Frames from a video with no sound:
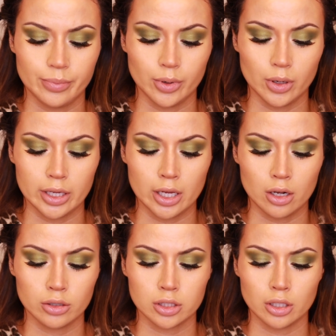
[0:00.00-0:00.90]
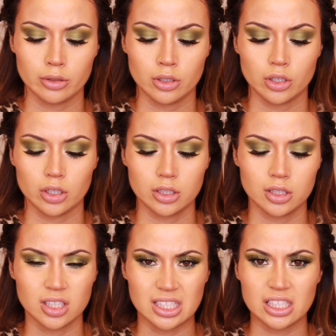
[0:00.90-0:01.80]
but it also
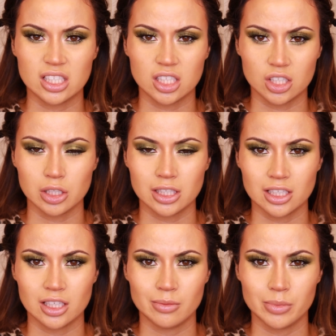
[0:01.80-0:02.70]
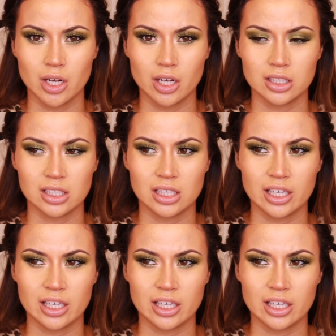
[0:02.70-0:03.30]
looks disgusting in person.